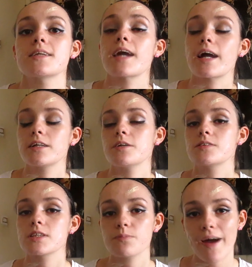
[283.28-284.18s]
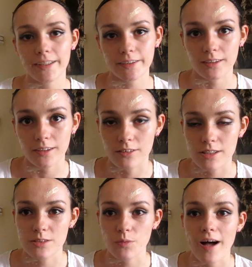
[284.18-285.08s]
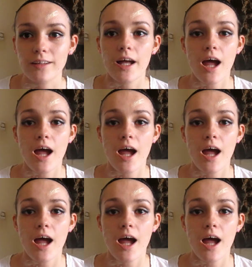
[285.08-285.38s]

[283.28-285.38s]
You can use a spatula as well.